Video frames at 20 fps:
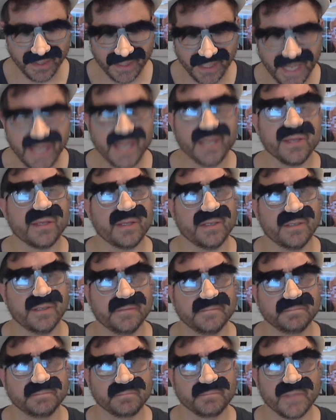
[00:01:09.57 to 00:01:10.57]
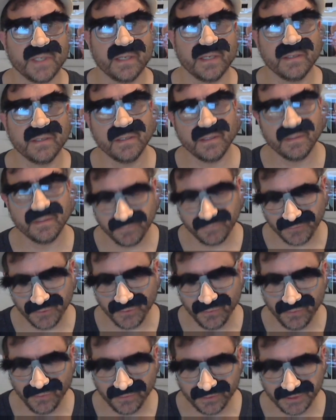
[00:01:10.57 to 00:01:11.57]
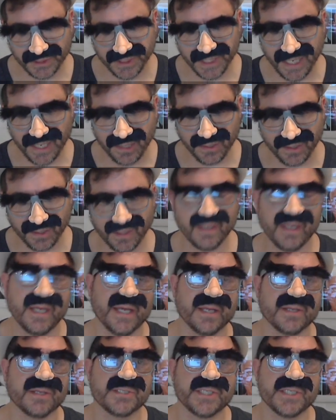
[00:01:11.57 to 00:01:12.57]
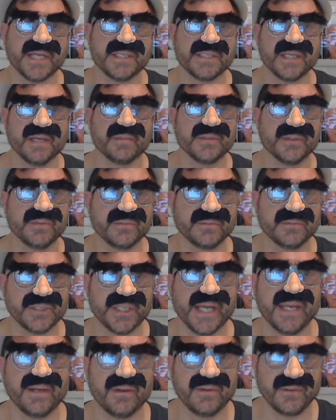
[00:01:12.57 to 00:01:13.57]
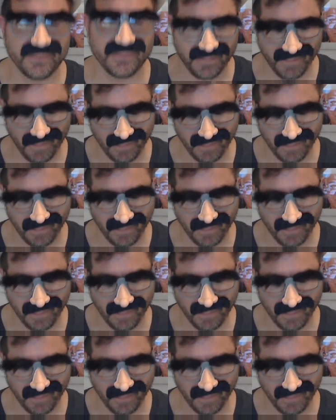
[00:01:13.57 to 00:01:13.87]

Gaskin. She has a ex-JW channel.